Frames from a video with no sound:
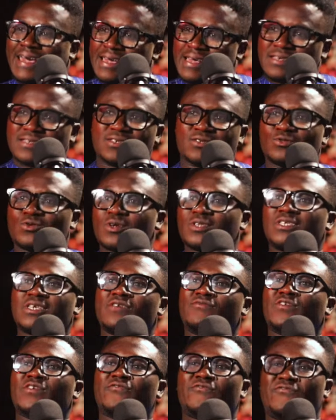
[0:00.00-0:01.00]
is not
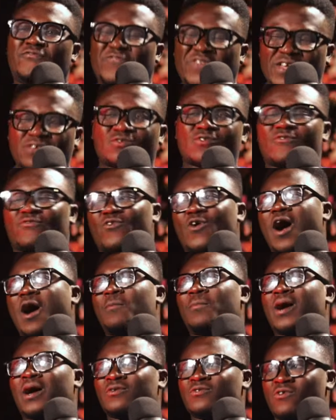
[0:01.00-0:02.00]
even first of all
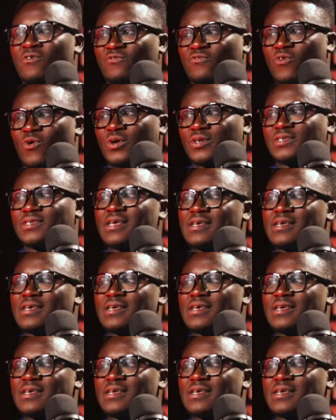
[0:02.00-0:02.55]
about your voice.